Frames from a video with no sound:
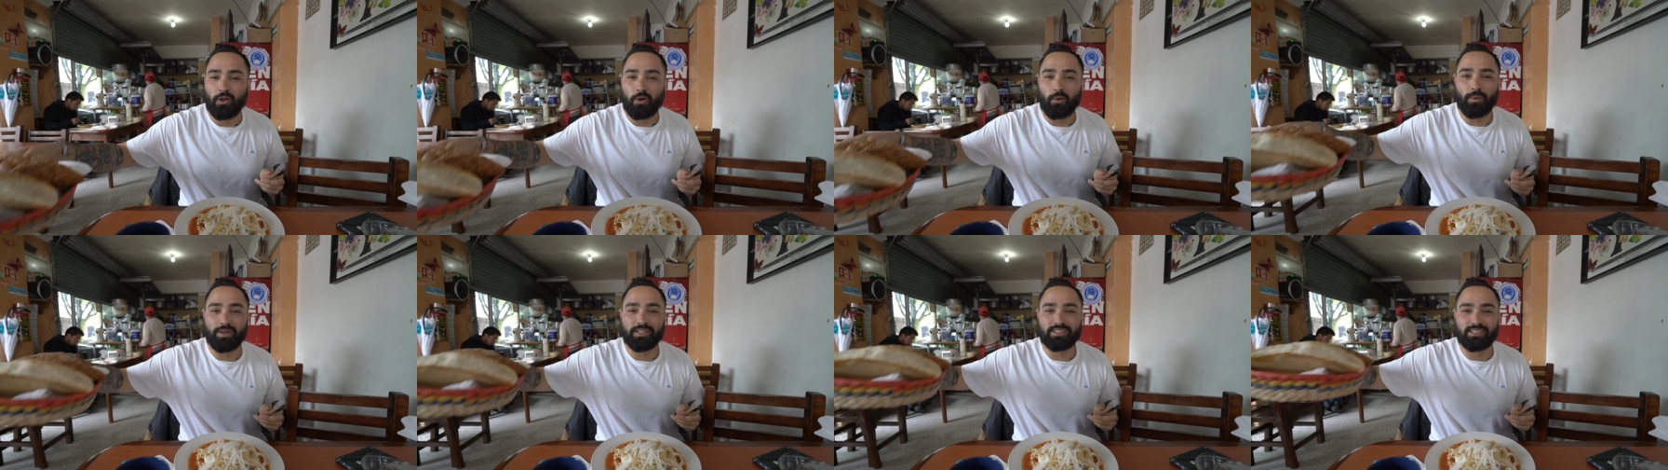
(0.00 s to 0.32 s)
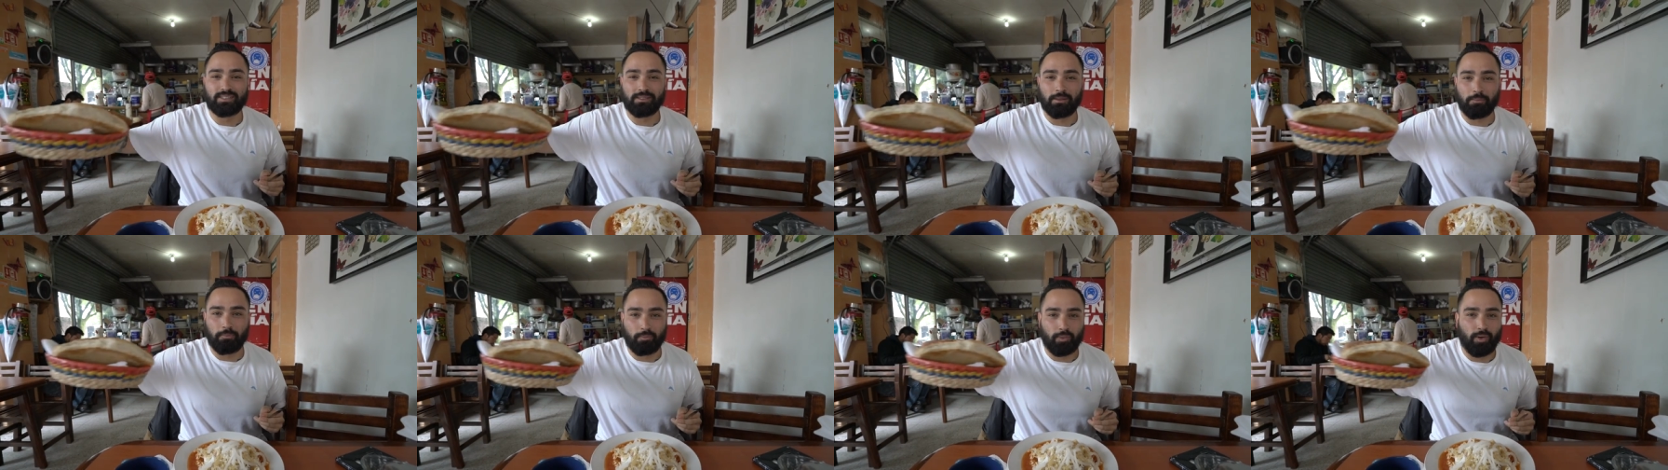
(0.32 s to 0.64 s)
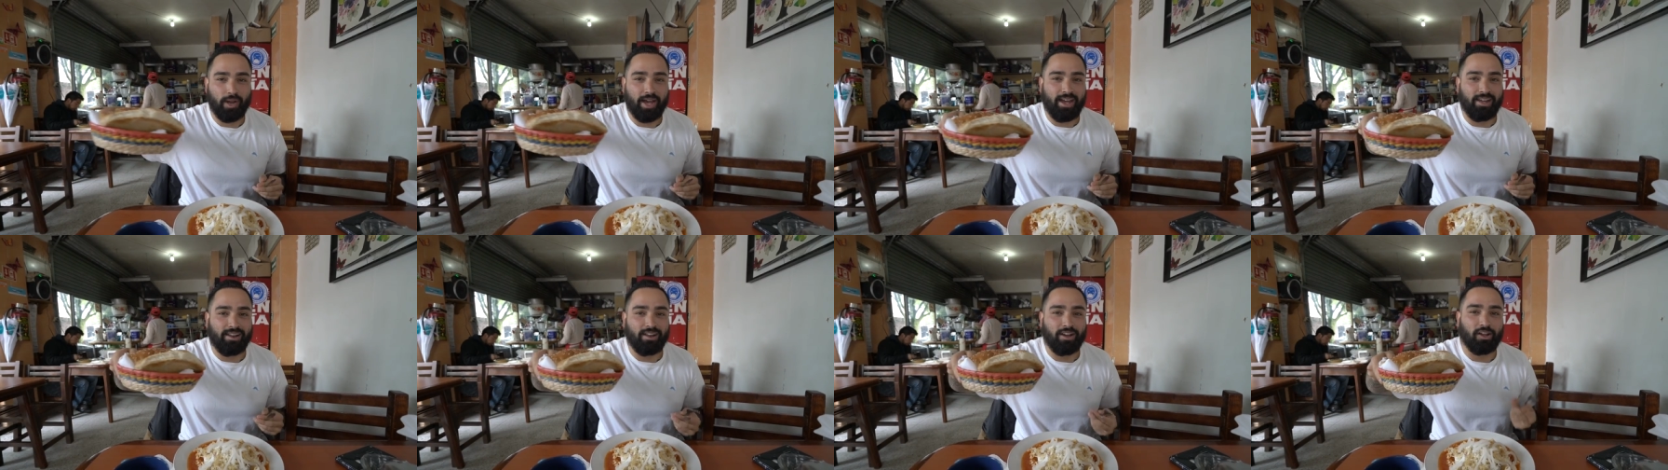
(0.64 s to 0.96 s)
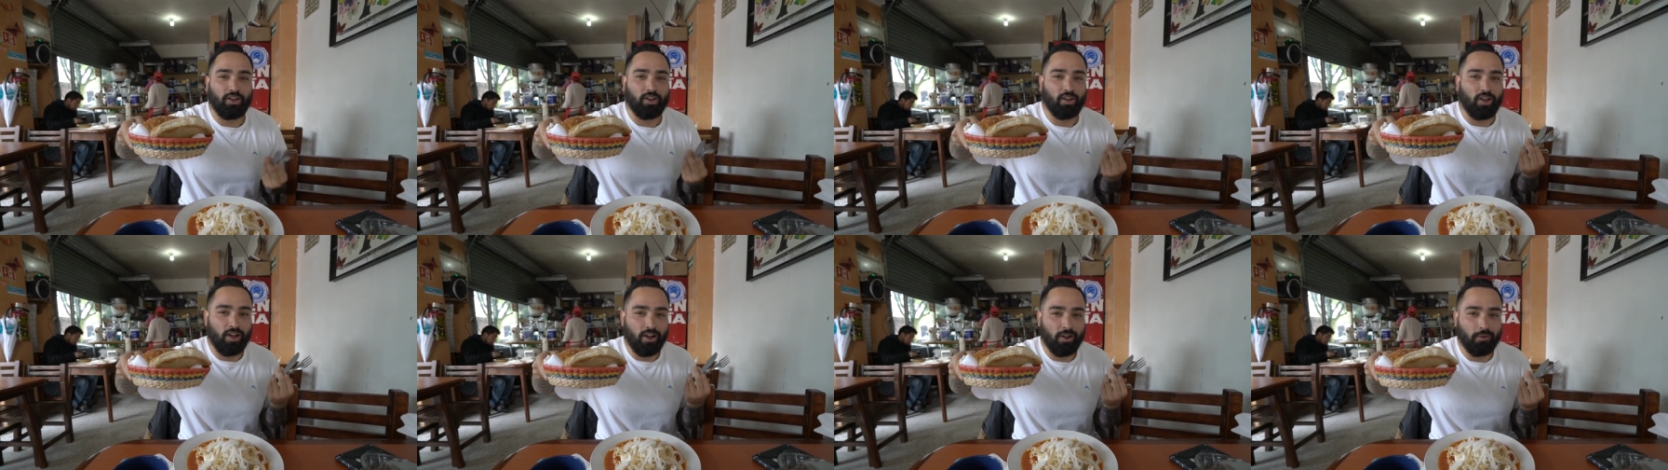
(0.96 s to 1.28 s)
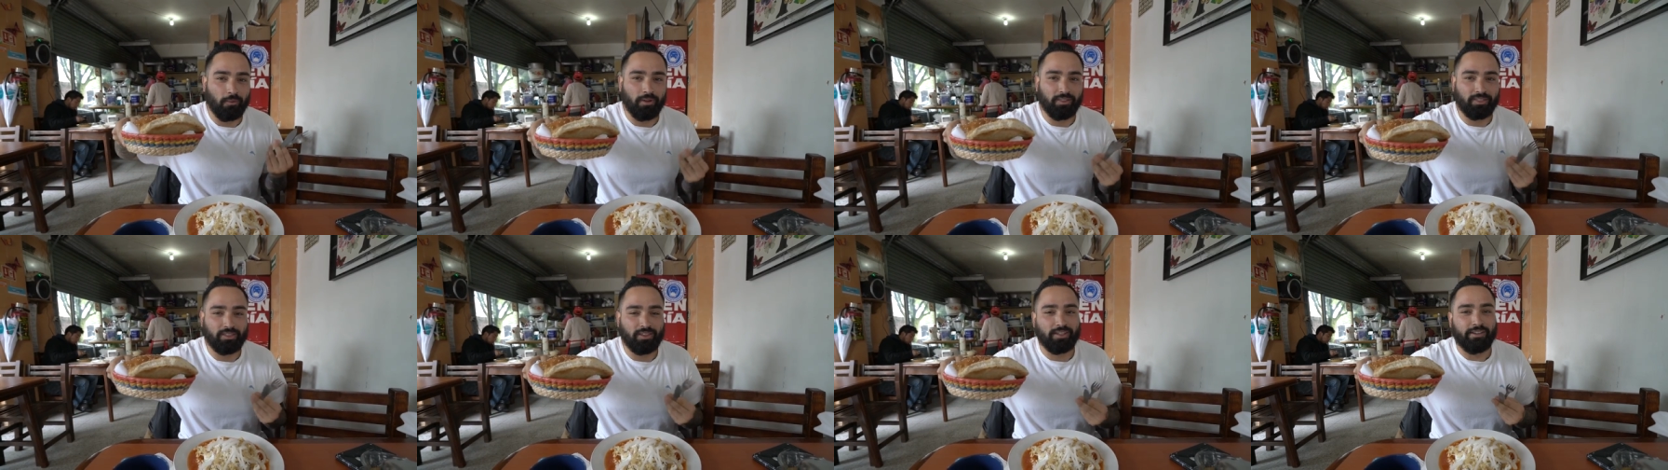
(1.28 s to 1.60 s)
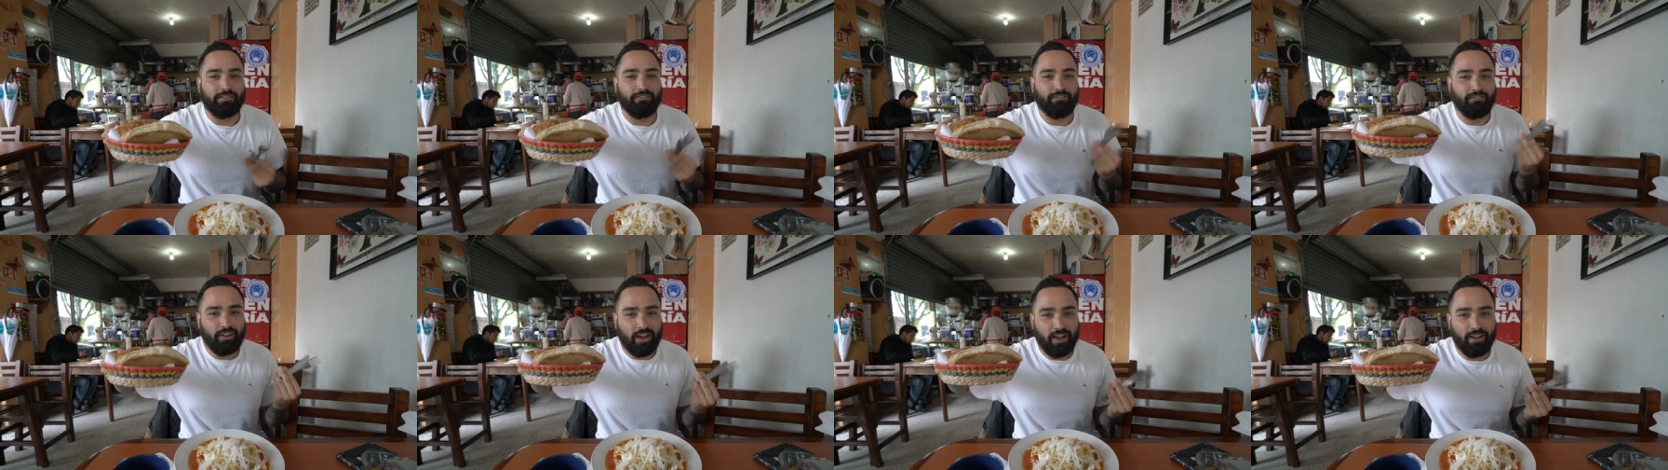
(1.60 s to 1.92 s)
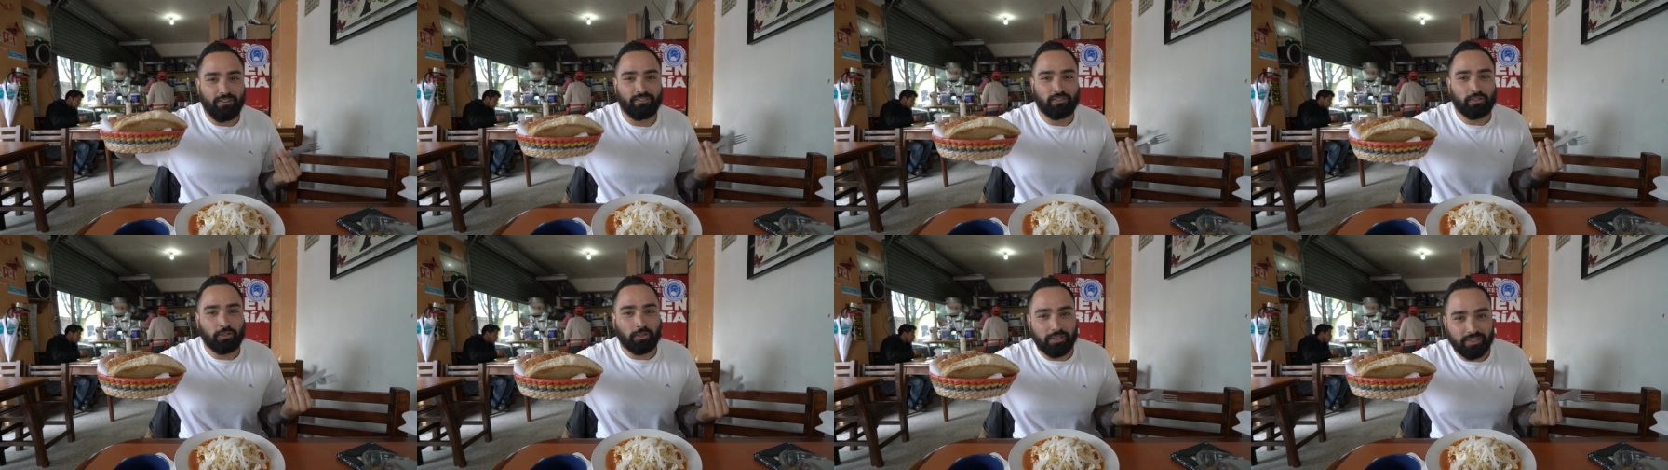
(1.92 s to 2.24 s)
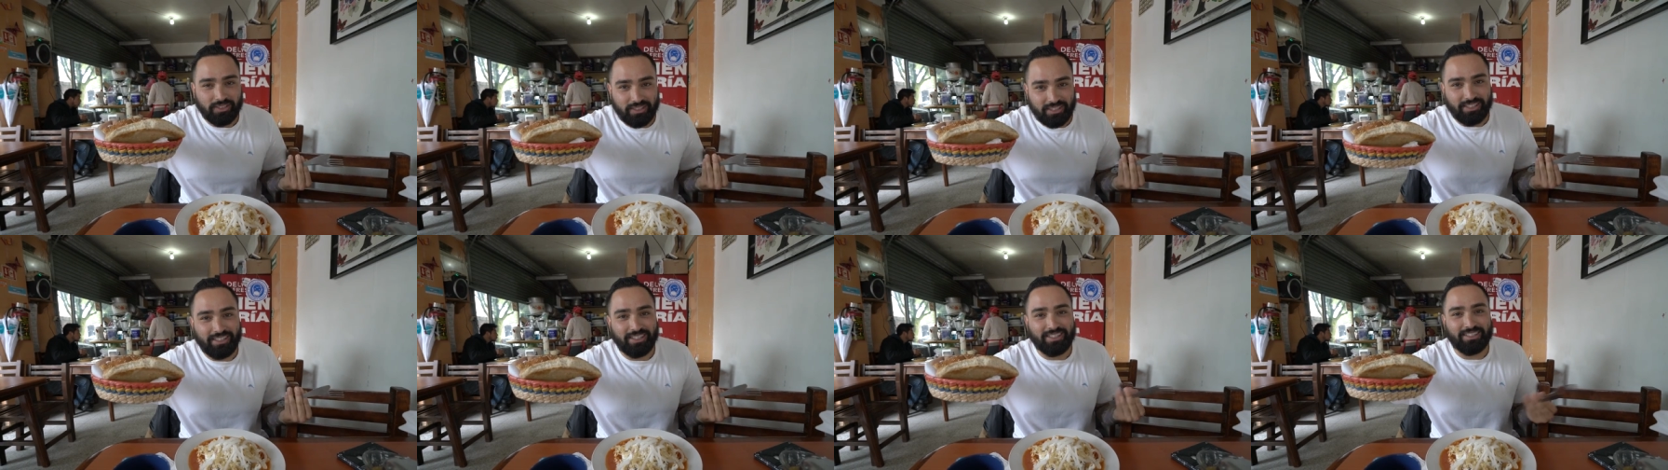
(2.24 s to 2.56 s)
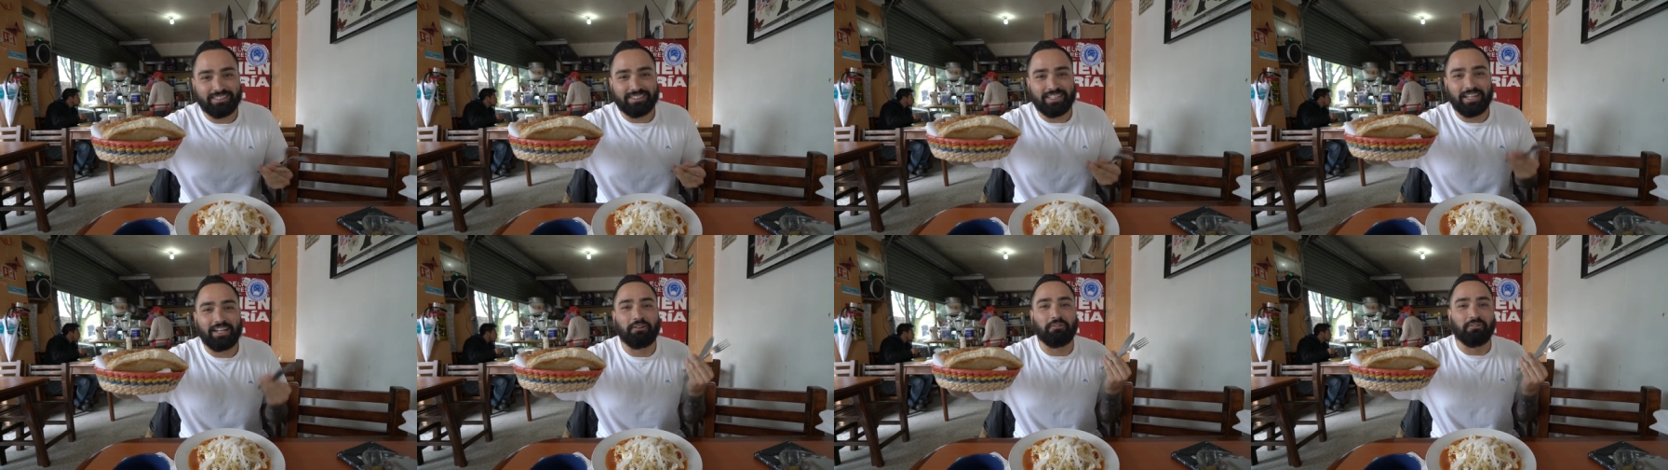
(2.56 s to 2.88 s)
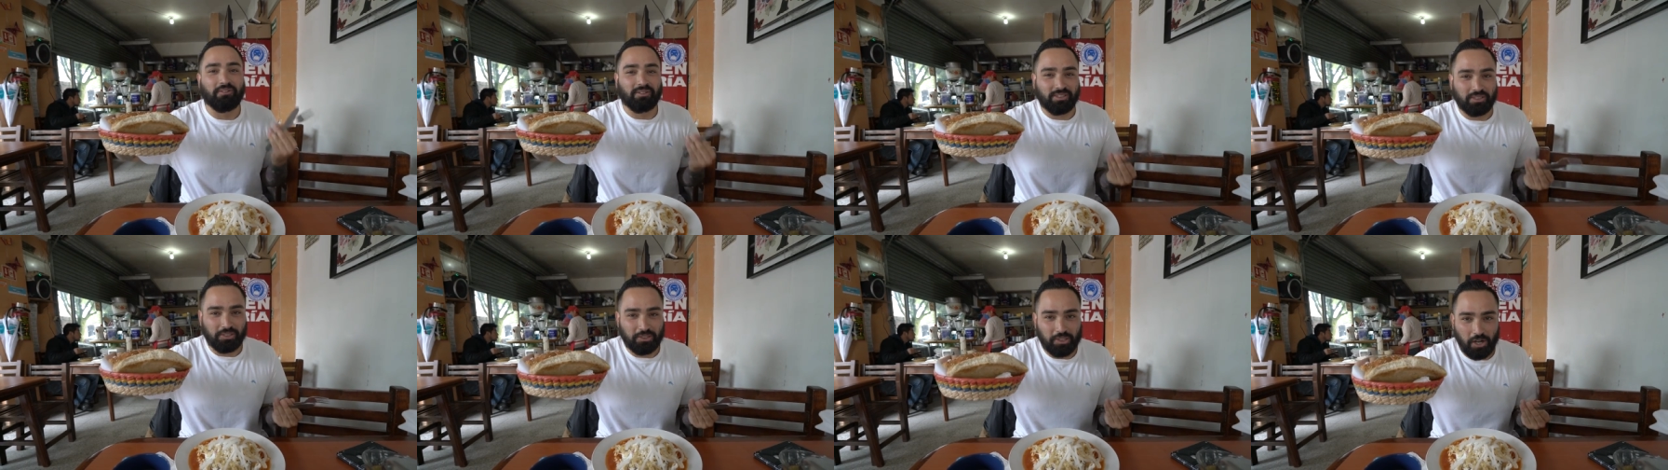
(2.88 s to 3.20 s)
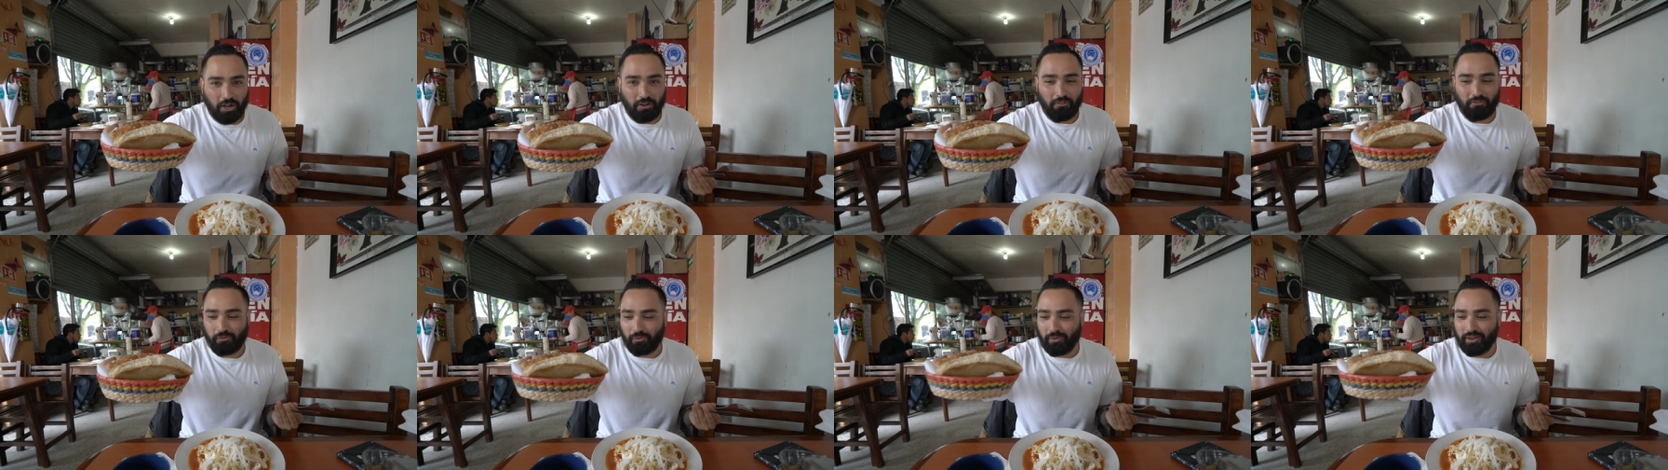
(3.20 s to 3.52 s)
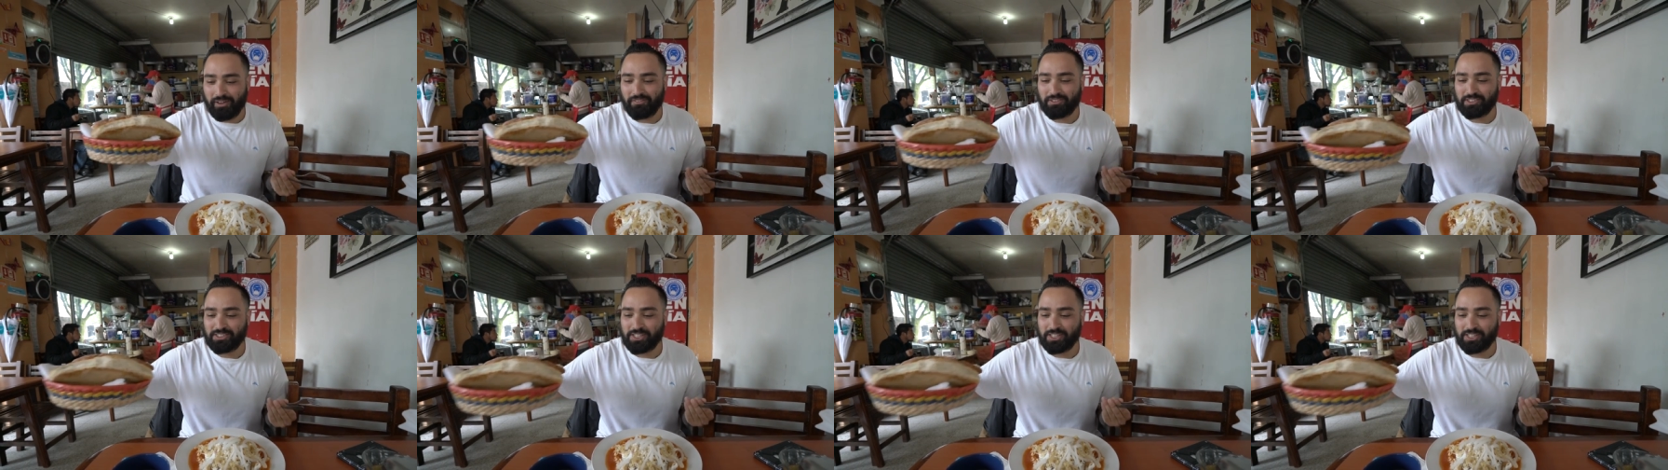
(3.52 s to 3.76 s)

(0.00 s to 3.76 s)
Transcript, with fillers: with some bread along with the five tortillas that it was served with.